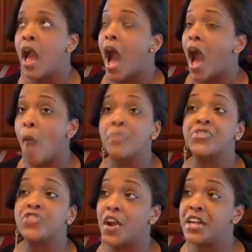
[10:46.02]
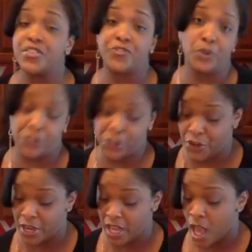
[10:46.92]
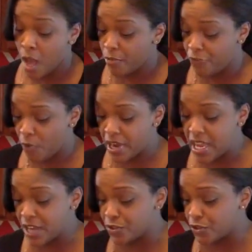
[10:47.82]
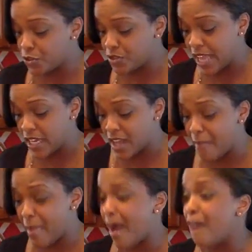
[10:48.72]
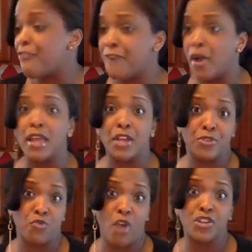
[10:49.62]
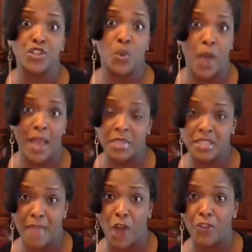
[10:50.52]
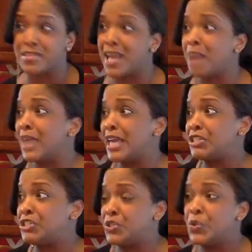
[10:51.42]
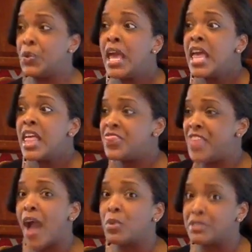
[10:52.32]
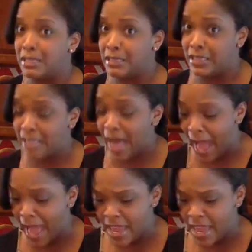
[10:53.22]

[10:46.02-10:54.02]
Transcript: I'm starting to feel dirty. Before he introduced Eddie to come out, I felt like Chris Rock should have wiped his mouth because I'm like, dude, that was a lot.